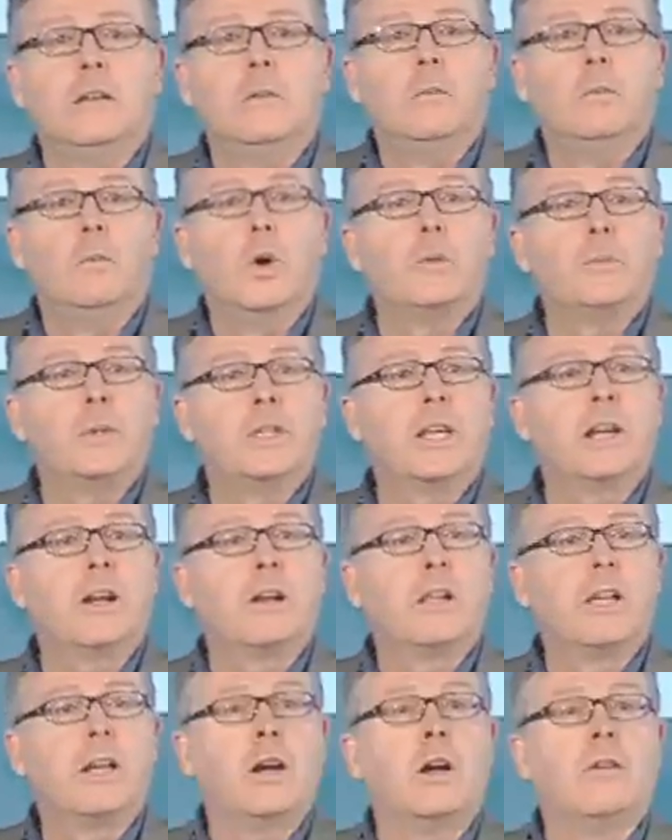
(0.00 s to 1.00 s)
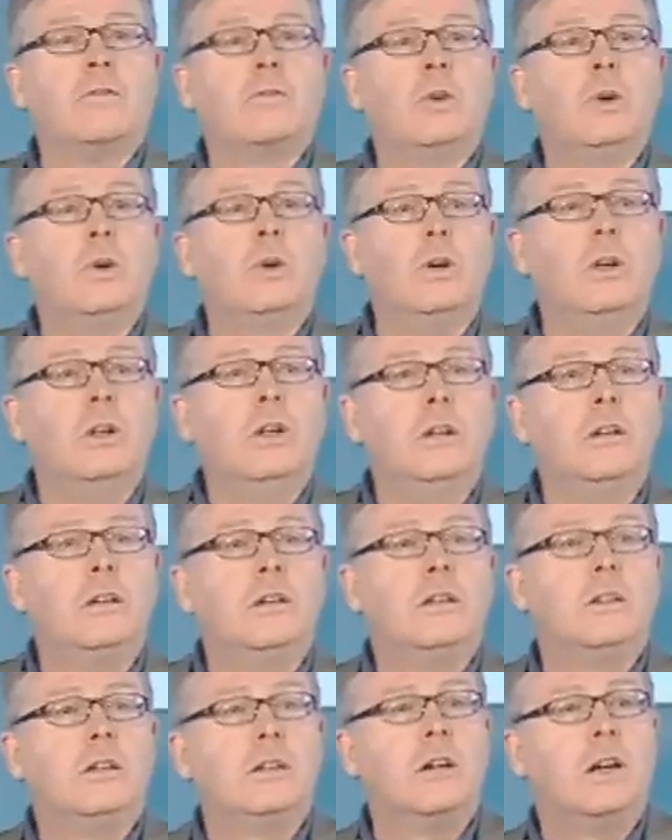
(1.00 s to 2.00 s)
More particularly on fuel,
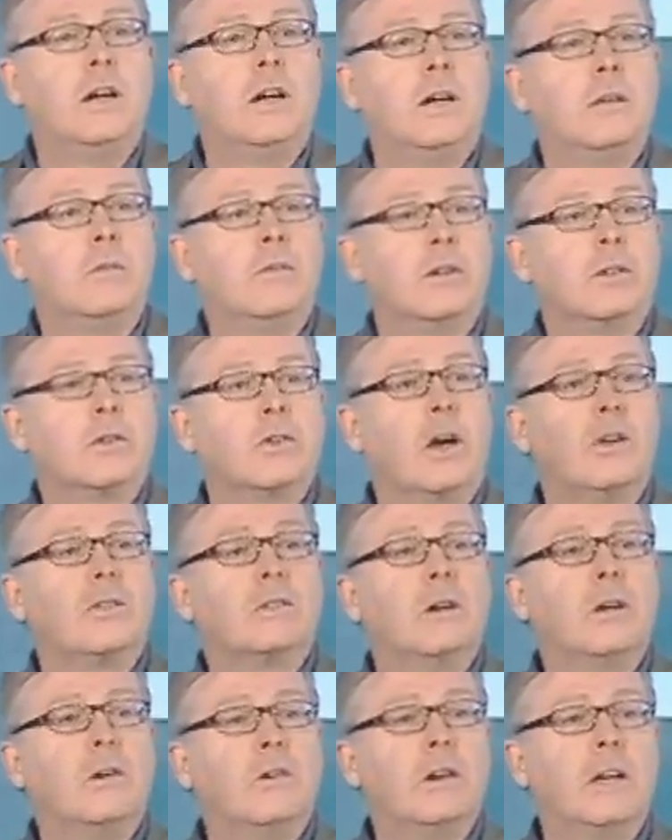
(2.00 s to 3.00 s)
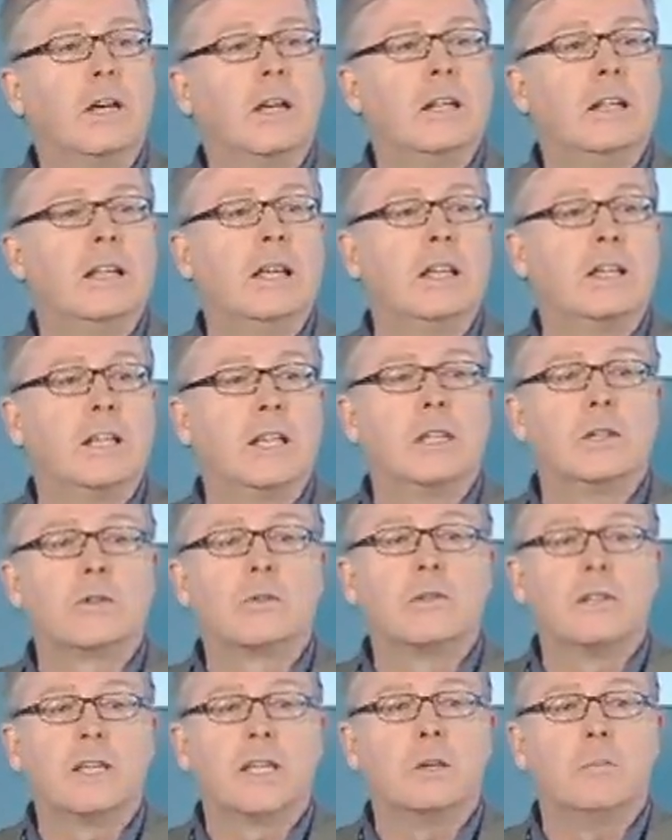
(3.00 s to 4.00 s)
uh, there's also an, an
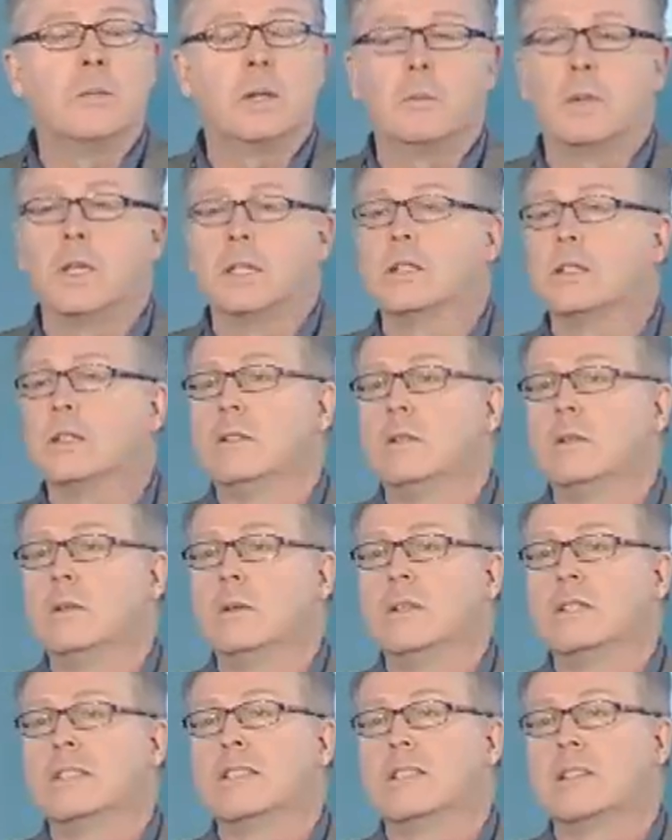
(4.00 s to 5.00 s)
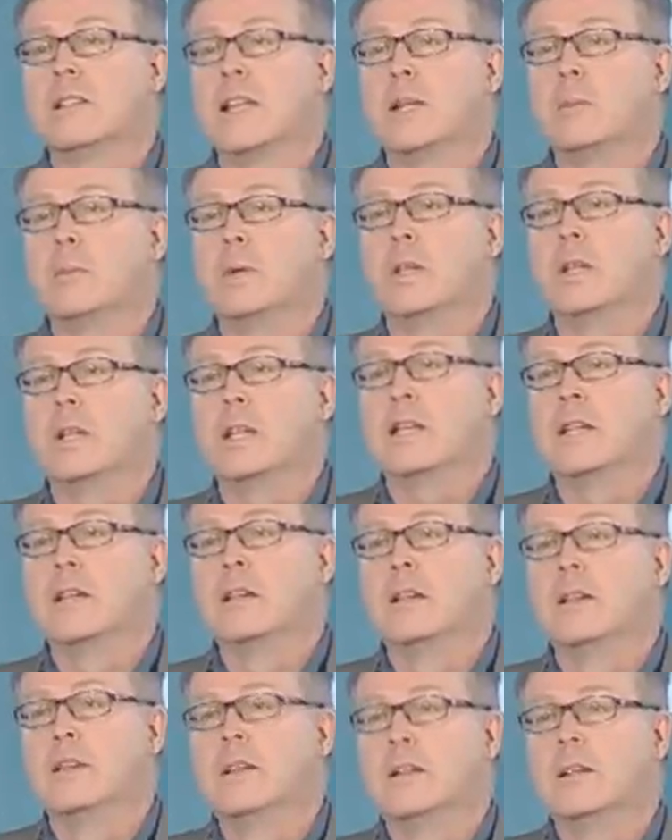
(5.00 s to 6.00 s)
industry commitment to sustainability.
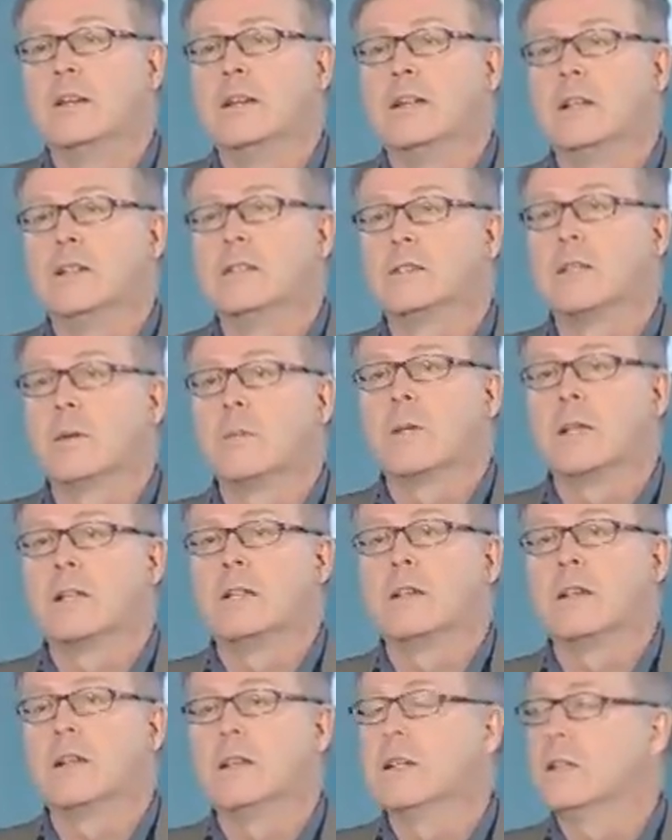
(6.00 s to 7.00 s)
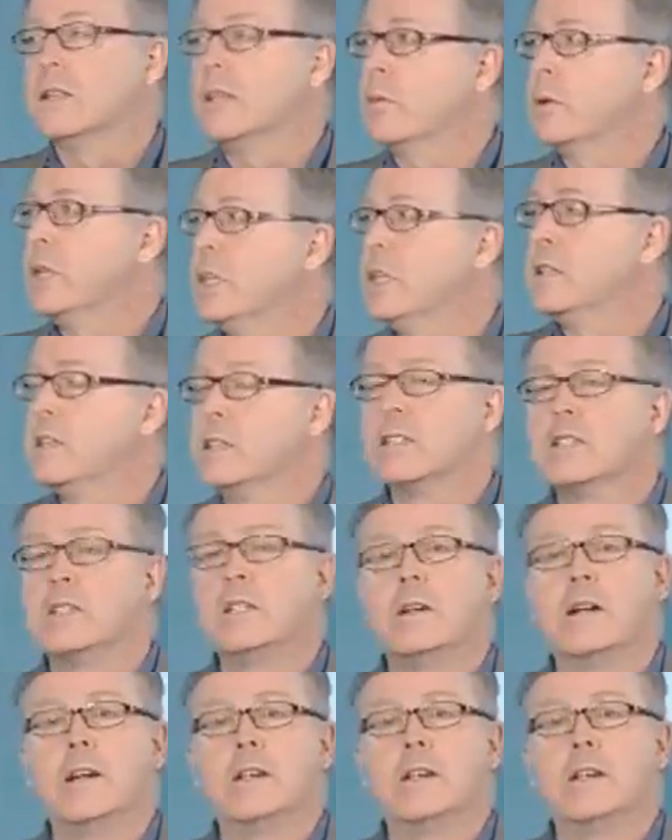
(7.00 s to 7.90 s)
Uh, something uh, that we did this year